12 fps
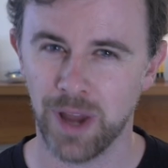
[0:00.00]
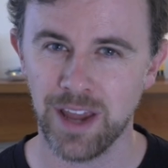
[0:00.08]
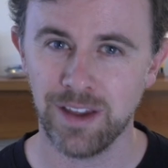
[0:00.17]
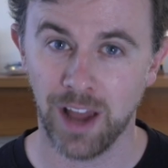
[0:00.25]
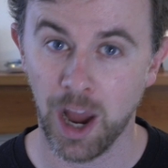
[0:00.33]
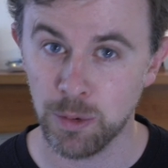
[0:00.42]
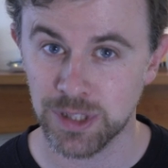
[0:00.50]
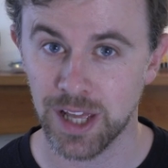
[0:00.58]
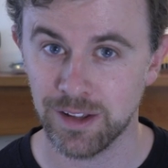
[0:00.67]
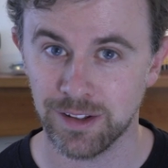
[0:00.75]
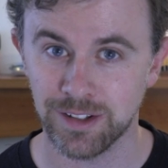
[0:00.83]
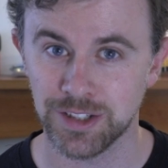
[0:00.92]
Okay, how was
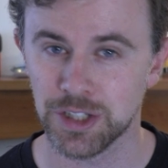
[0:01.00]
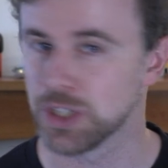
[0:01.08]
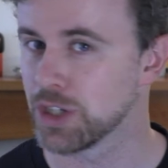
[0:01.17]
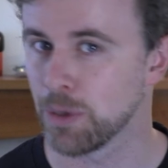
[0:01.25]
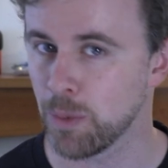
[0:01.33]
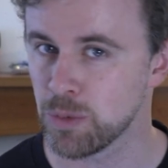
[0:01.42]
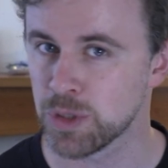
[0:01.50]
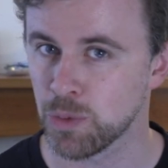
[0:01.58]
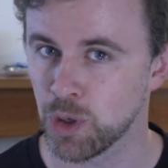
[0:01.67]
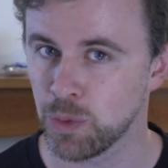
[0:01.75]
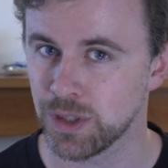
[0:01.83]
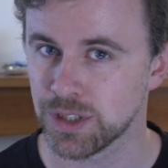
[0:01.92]
that? Did you come up with some
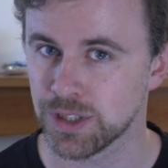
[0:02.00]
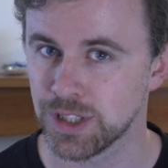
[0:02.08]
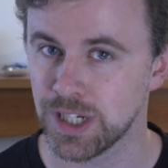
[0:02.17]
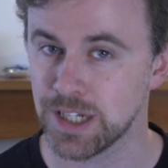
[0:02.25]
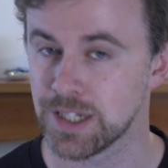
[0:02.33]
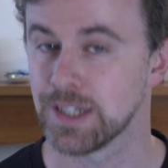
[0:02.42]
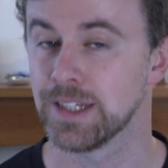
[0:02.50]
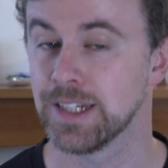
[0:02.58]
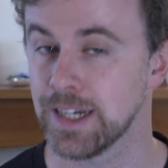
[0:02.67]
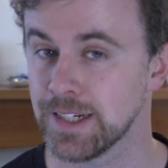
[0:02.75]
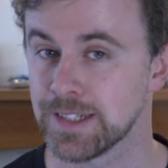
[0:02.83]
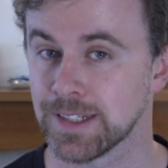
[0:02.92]
good ones? You did?
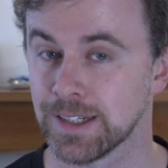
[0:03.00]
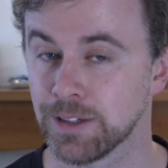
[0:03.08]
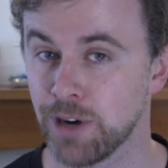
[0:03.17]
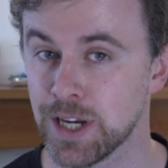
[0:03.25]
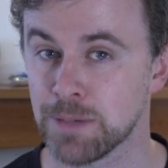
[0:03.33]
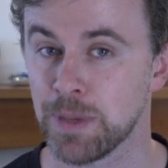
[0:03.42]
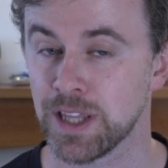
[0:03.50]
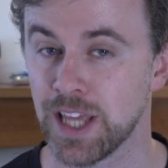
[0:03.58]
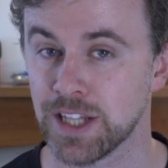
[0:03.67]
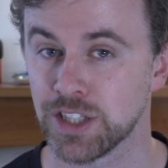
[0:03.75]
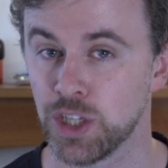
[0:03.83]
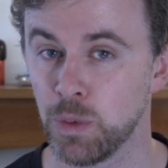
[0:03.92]
You didn't? Great, pick
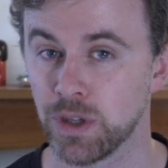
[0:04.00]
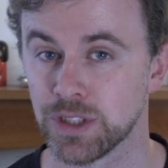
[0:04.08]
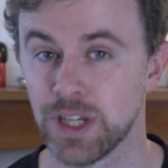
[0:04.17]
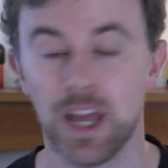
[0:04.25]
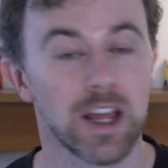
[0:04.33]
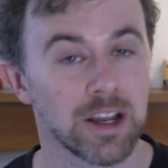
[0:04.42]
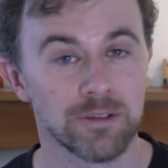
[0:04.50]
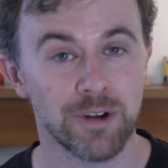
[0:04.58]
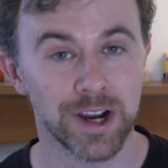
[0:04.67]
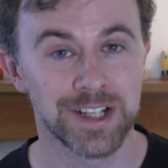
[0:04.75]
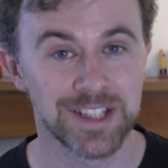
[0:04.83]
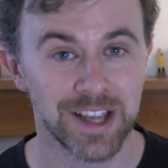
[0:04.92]
the answer you want.
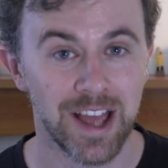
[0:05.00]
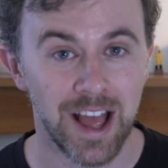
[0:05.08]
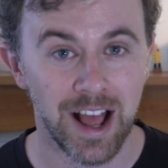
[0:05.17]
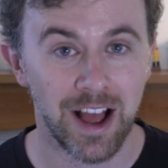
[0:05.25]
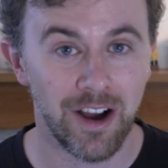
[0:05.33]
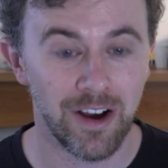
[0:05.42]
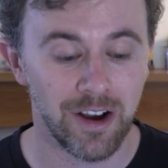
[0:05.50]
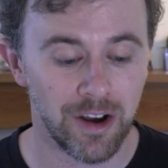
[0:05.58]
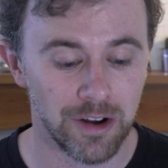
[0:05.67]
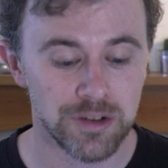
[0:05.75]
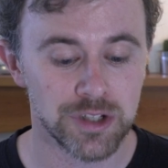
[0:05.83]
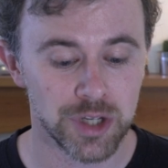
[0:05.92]
Right,
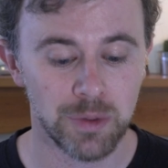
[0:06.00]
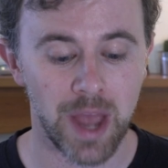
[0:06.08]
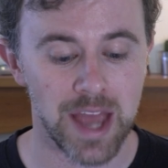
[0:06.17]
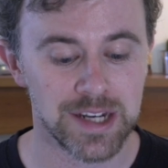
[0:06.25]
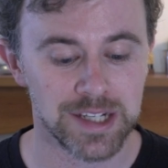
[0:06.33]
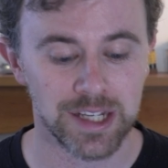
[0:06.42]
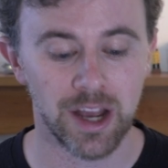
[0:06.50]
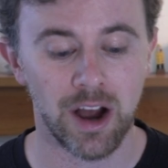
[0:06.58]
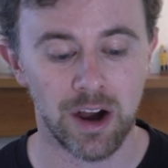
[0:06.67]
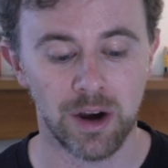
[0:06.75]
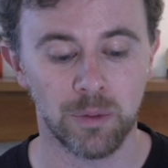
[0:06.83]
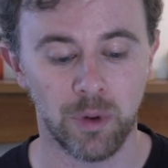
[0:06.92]
on to editing
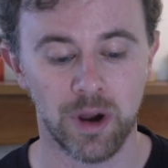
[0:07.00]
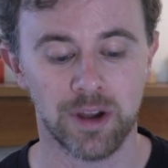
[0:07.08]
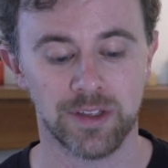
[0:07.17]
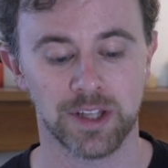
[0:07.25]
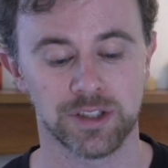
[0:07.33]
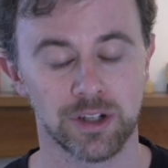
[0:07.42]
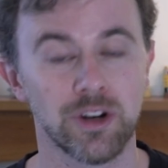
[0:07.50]
our work then.